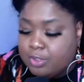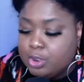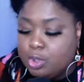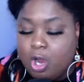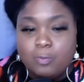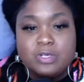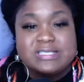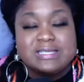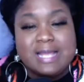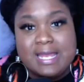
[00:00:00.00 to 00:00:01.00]
the Lord
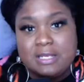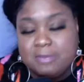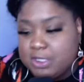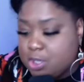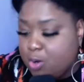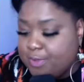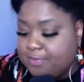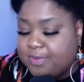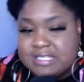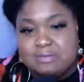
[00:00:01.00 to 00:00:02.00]
was letting me know
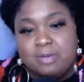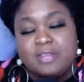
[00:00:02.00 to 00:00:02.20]
that this